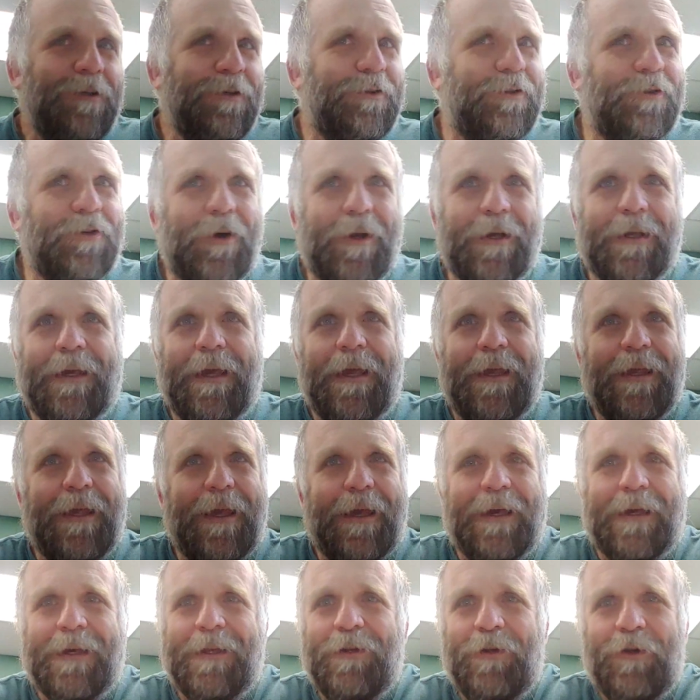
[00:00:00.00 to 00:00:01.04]
drinking
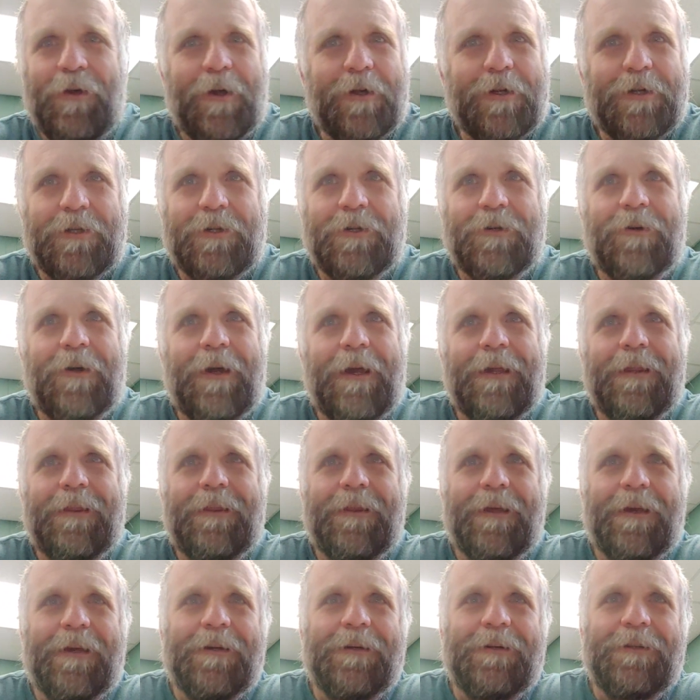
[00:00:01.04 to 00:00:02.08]
in your
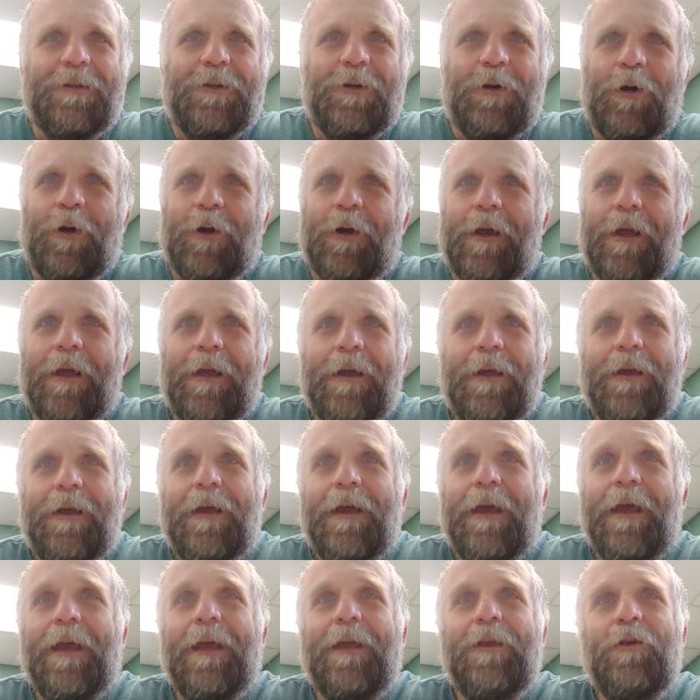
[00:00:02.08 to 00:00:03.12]
strength and glory,
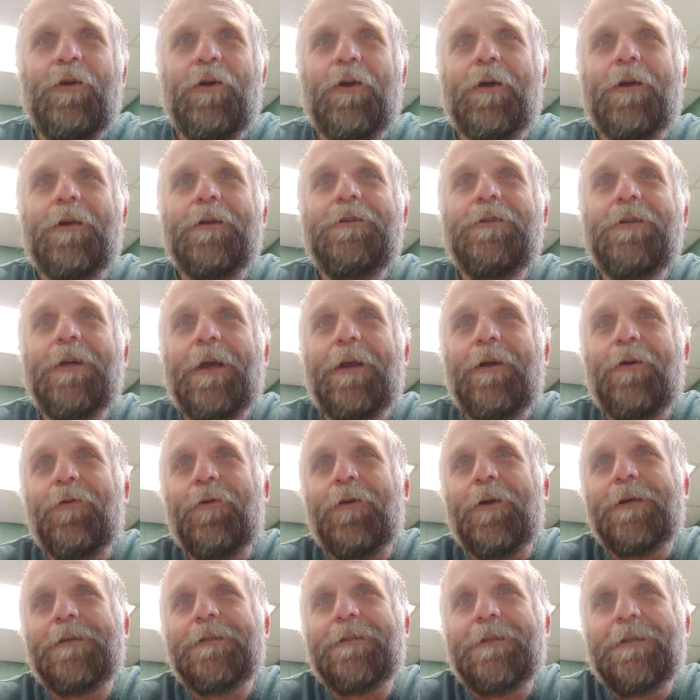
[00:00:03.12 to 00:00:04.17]
in your
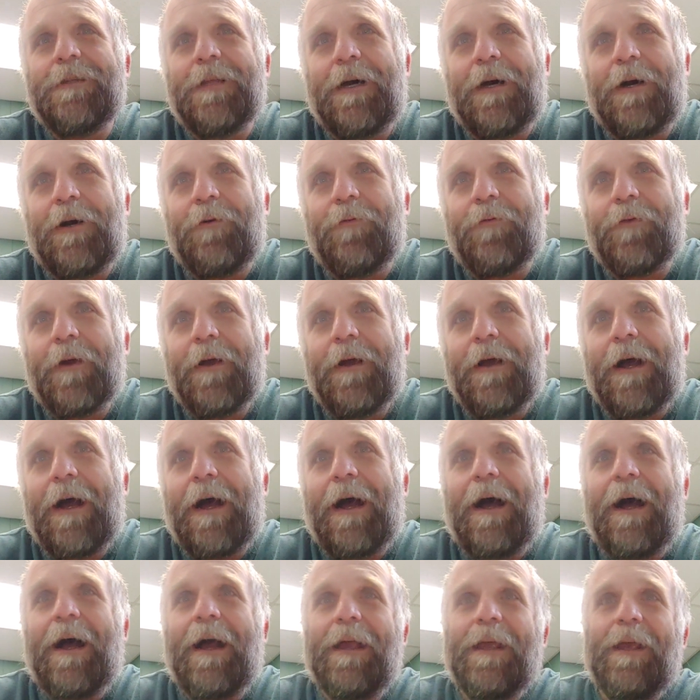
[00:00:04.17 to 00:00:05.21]
generous love.
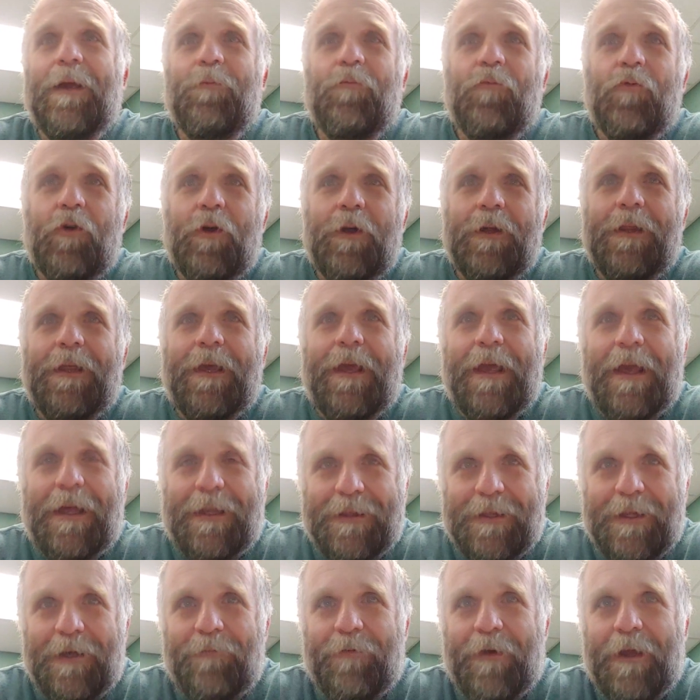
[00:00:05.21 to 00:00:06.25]
I am really
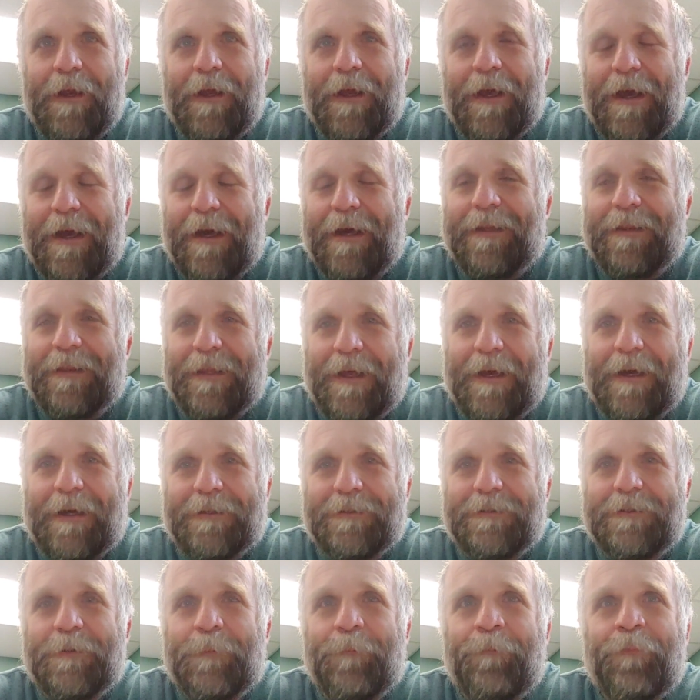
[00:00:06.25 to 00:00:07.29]
living at
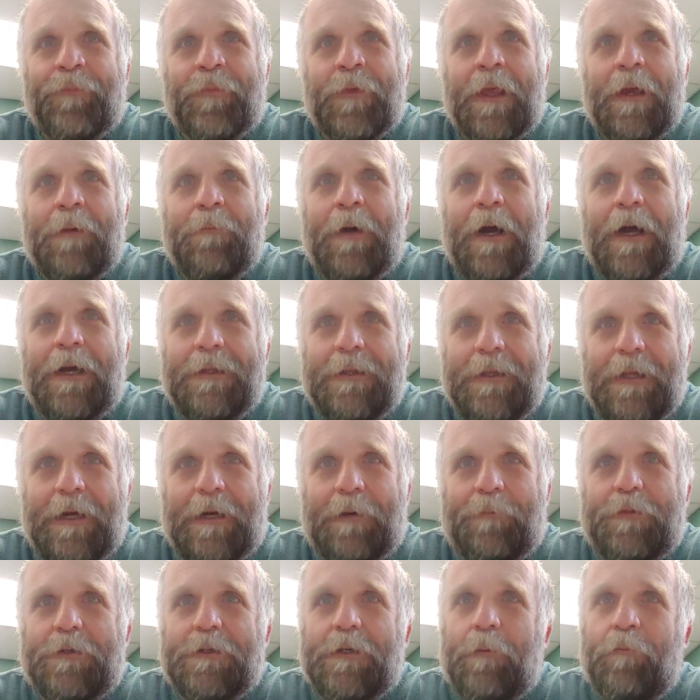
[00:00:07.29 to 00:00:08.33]
last. My
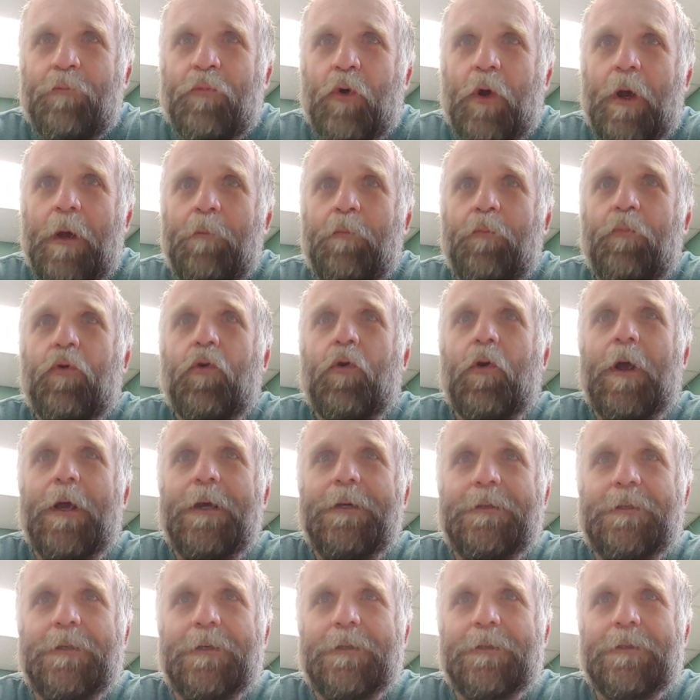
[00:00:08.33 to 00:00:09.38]
lips brim
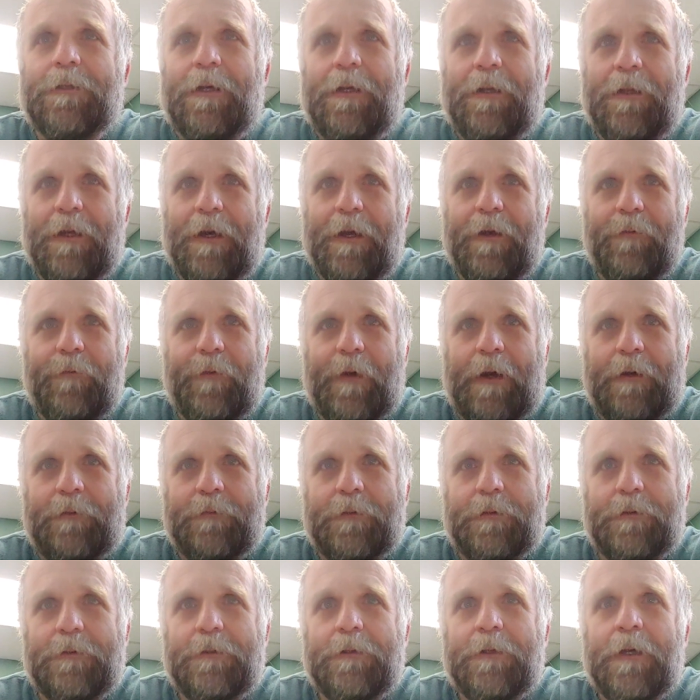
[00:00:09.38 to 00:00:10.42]
praises like
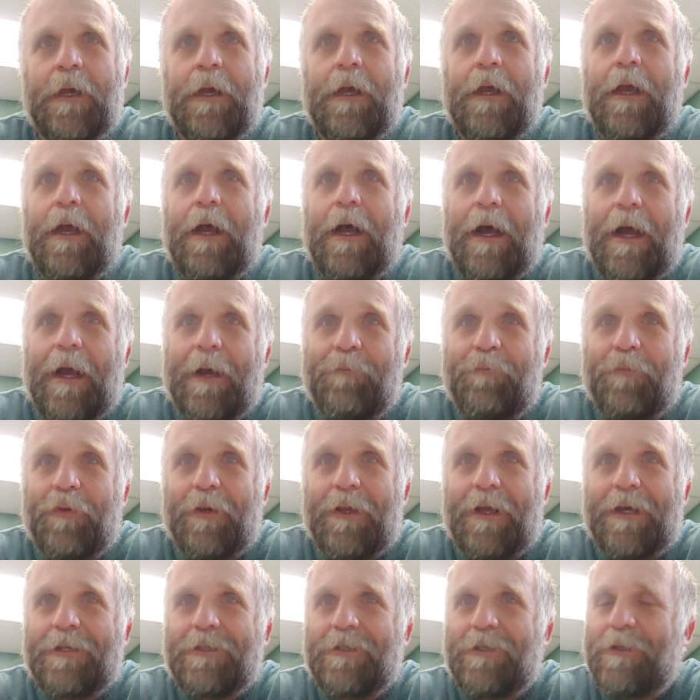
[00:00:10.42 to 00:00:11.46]
fountains. I
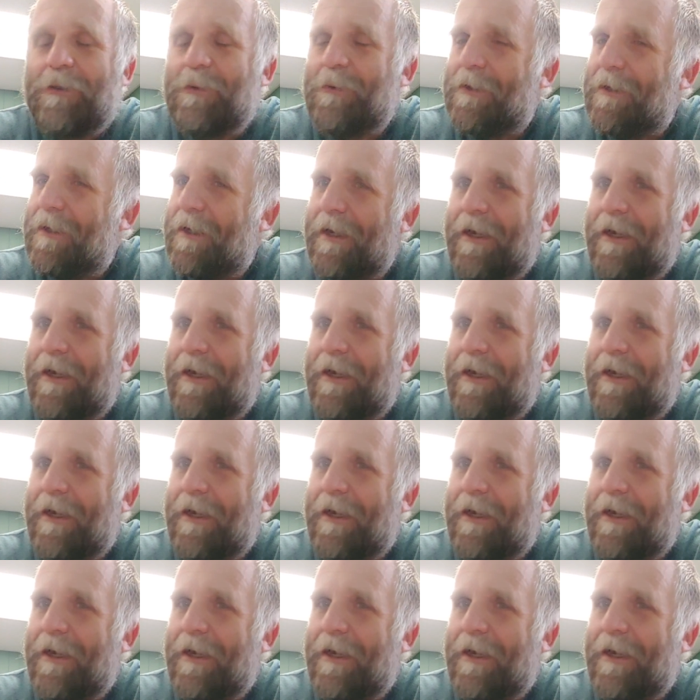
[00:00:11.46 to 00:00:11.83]
bless you